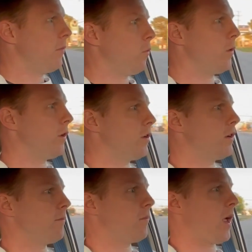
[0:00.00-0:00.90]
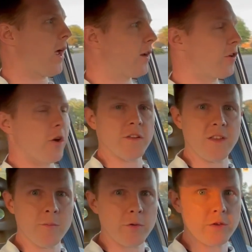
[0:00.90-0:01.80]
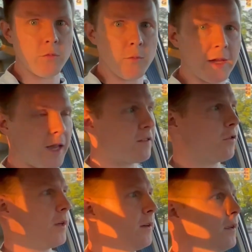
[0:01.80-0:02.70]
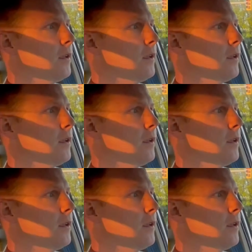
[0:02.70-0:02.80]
We'll kind of cross that bridge when we get to it.